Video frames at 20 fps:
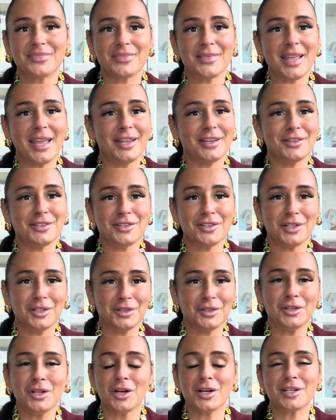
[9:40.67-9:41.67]
it
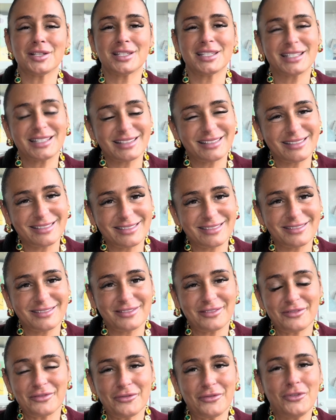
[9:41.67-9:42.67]
looks
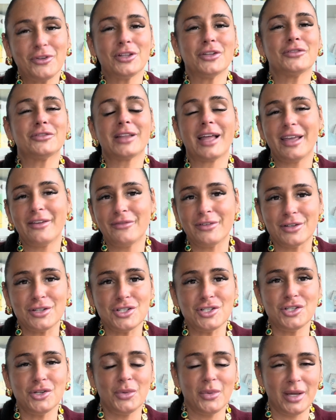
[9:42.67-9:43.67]
full of life and
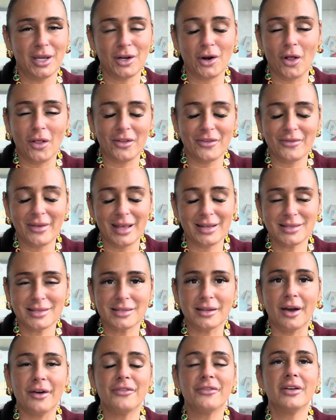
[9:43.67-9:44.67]
dewy and all of that
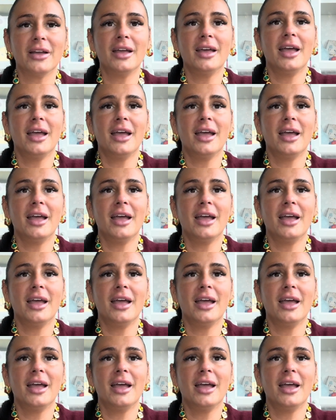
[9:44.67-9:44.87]
stuff.